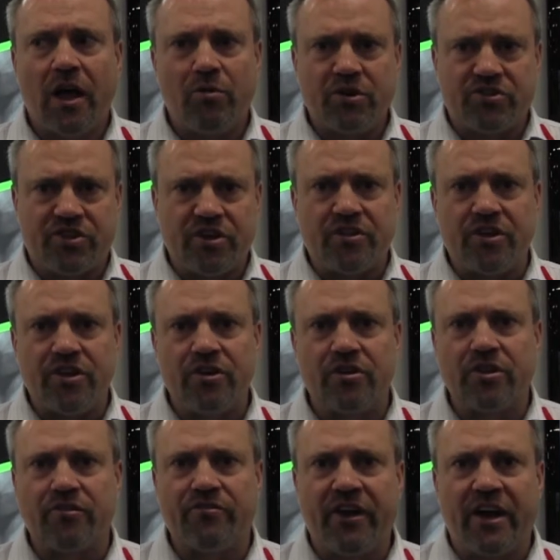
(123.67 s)
We see the
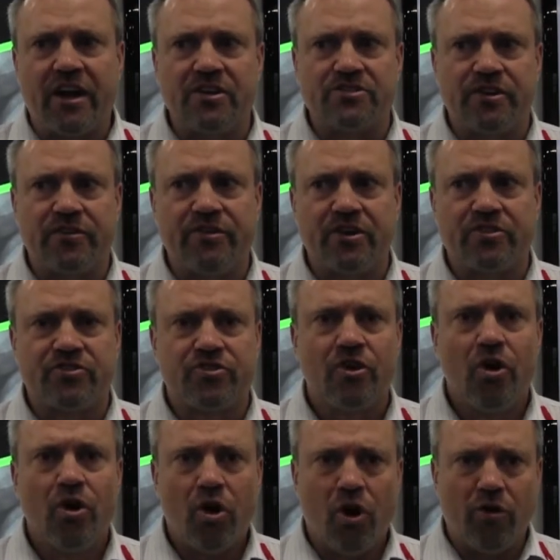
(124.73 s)
yield advantage of it
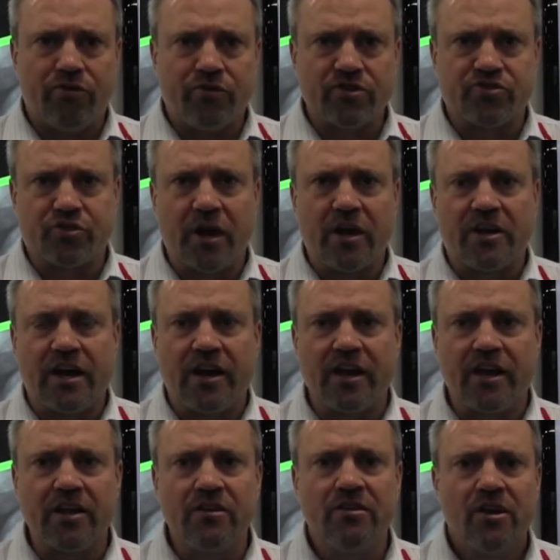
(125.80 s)
over straight
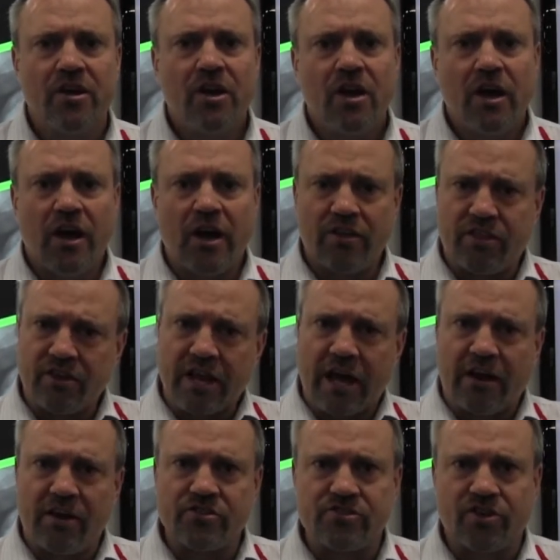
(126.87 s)
cutting. The
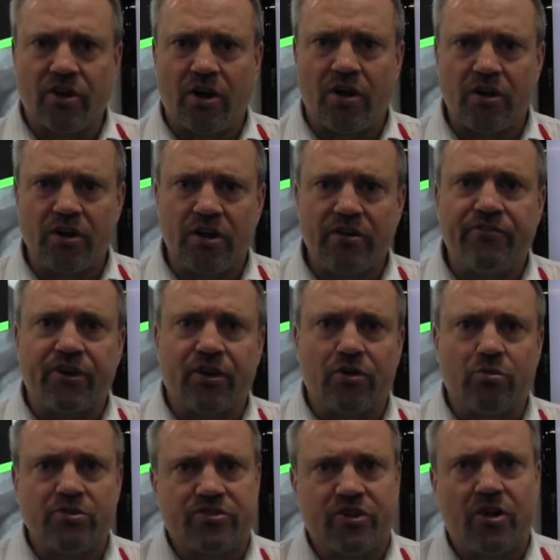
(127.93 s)
data is on our
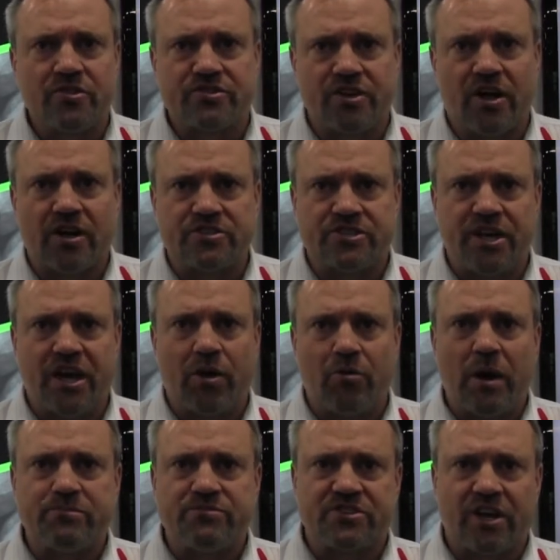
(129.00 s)
InVigorResults.ca
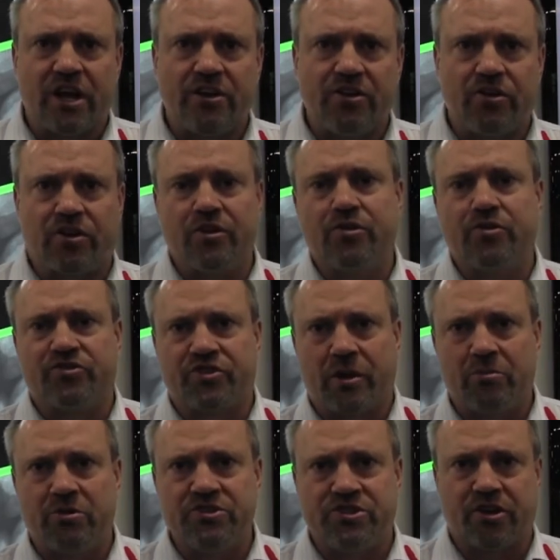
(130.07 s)
website. You can do
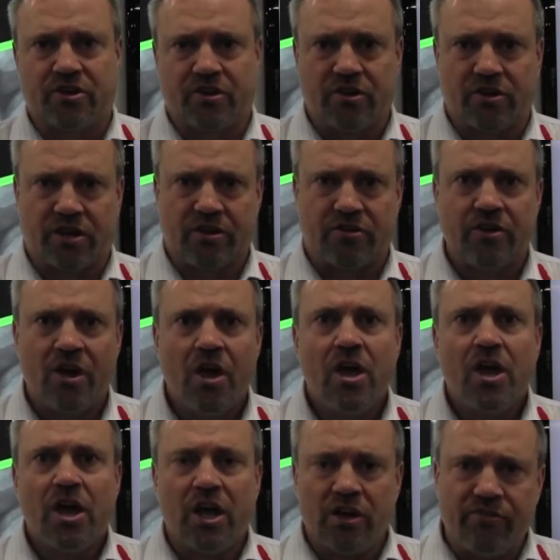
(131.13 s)
summaries. You can look at
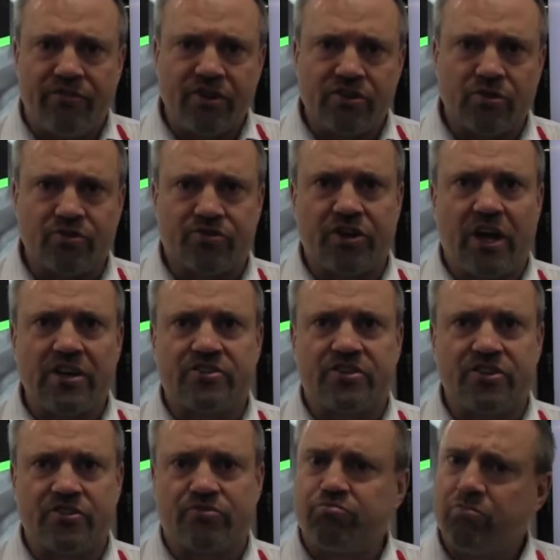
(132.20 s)
individual sites
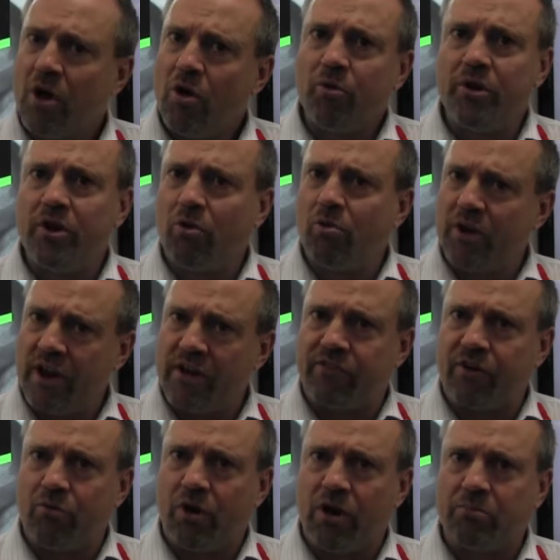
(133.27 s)
because we don't win
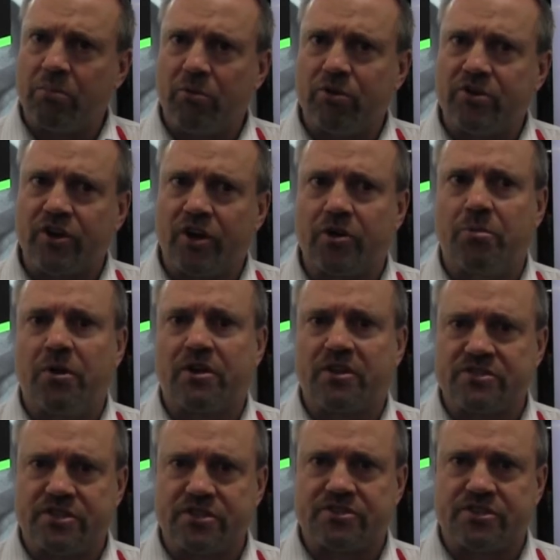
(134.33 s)
everyone, but we talk about
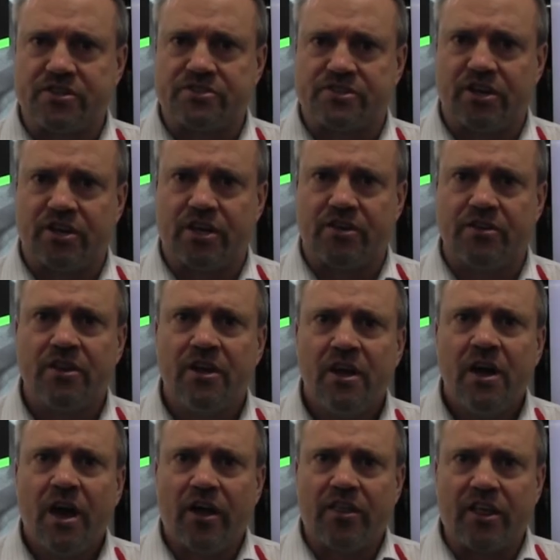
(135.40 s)
consistency, and
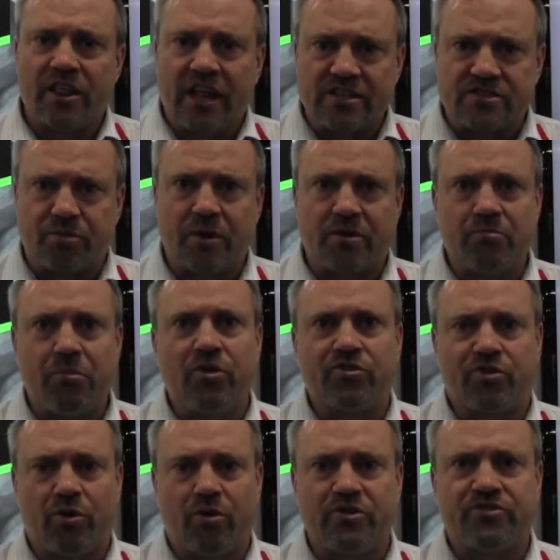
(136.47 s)
I think that's what
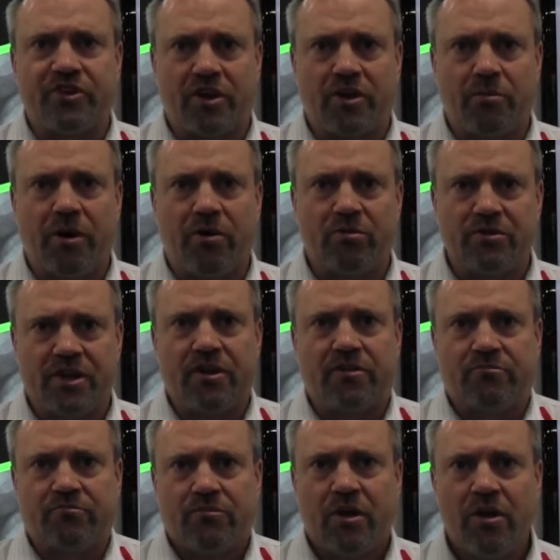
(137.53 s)
most growers think about when they
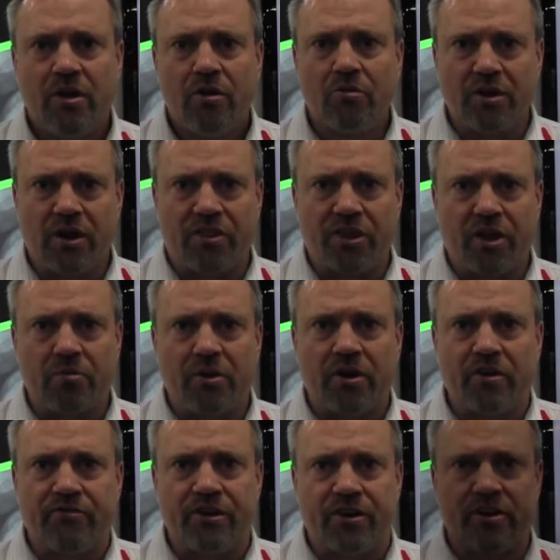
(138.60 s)
think
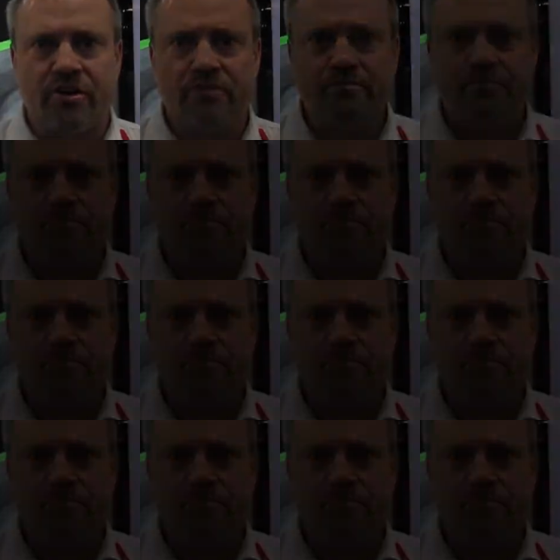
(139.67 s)
about InVigor.